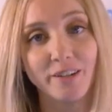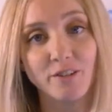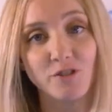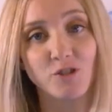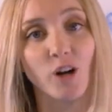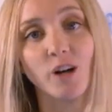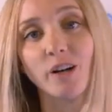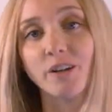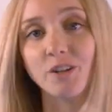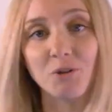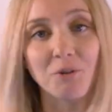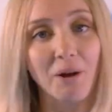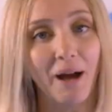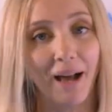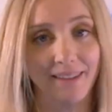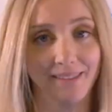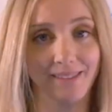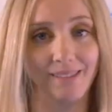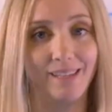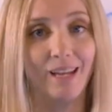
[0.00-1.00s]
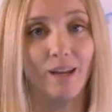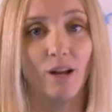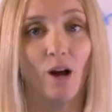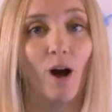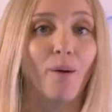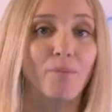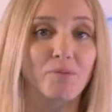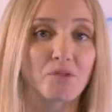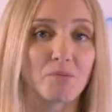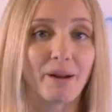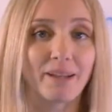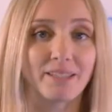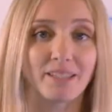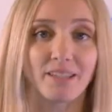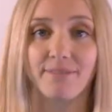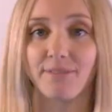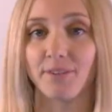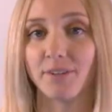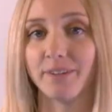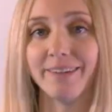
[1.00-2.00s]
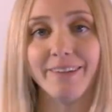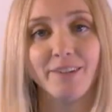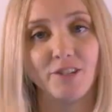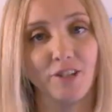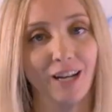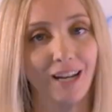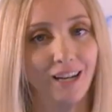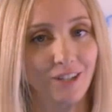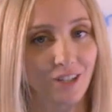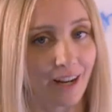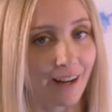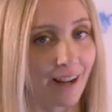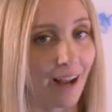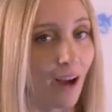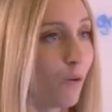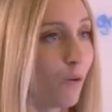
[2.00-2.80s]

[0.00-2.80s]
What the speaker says: start a new ad set, optimizing for initiate, checkout,